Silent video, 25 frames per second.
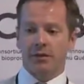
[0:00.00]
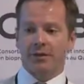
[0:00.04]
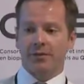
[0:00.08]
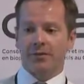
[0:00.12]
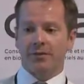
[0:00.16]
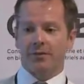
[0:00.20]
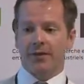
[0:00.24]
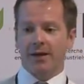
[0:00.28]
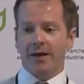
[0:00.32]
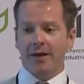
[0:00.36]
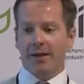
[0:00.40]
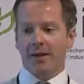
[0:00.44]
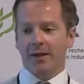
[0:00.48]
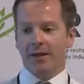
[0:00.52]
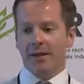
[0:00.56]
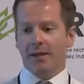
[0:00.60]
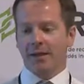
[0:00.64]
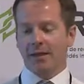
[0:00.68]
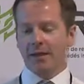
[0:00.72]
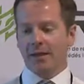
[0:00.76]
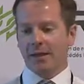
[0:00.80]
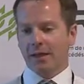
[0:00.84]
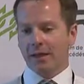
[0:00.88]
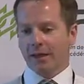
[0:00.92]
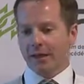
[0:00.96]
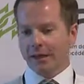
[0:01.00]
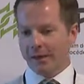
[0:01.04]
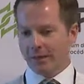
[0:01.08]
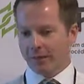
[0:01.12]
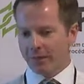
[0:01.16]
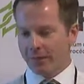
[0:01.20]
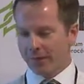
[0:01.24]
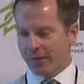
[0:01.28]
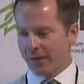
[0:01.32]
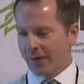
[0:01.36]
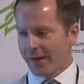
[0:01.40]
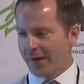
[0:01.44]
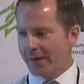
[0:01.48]
defining and
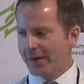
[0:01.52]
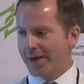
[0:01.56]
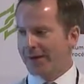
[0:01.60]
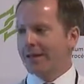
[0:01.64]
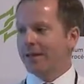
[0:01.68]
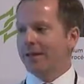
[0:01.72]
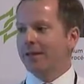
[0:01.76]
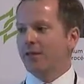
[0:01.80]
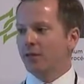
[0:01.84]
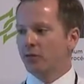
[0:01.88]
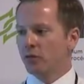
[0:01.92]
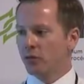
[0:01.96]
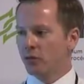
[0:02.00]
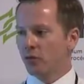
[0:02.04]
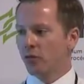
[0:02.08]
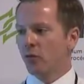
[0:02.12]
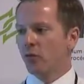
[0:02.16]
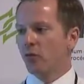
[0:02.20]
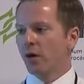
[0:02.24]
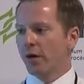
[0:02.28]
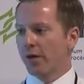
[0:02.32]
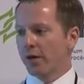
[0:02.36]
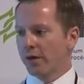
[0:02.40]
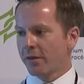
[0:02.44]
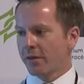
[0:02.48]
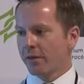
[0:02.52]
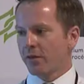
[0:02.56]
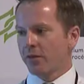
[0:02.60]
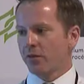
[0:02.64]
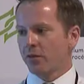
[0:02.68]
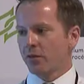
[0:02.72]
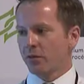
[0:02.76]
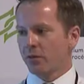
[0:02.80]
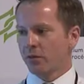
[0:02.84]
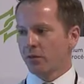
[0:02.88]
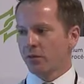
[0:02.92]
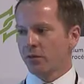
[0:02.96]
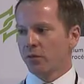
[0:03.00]
finding new ways
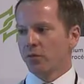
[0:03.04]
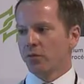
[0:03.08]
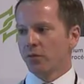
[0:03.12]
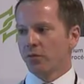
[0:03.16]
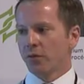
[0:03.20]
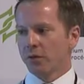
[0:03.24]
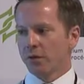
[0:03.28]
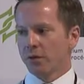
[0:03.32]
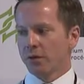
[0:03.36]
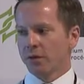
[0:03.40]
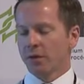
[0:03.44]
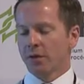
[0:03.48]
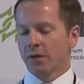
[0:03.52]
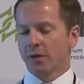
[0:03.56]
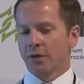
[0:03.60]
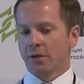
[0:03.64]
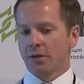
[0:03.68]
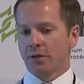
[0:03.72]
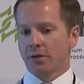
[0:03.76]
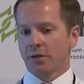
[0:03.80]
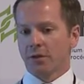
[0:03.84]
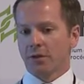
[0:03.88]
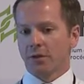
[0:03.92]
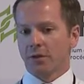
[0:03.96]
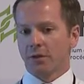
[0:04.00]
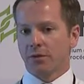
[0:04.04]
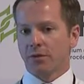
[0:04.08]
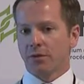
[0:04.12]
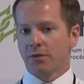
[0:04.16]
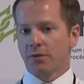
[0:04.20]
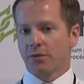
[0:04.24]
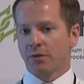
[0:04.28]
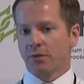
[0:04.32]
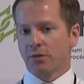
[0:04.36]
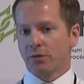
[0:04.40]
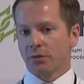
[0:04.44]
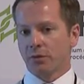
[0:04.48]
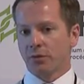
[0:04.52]
to
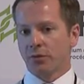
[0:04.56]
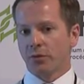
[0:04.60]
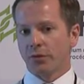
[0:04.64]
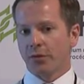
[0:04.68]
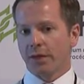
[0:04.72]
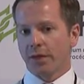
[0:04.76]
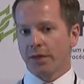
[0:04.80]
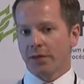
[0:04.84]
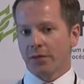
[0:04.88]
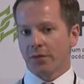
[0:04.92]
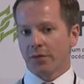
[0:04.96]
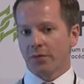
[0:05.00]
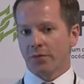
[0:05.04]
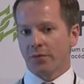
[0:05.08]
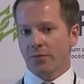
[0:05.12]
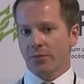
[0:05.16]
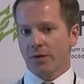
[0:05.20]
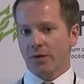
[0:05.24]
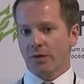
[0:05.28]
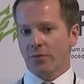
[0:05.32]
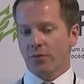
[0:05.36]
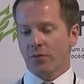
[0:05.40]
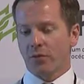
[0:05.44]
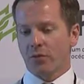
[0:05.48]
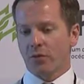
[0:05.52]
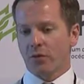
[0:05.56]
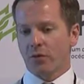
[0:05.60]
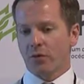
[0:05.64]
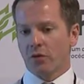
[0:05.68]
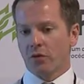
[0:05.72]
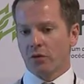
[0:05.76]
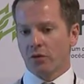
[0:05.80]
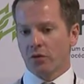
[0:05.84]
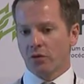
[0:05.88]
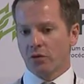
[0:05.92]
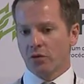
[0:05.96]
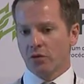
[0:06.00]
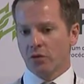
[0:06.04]
do things, right? So
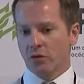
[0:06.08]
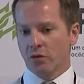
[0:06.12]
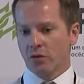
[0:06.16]
you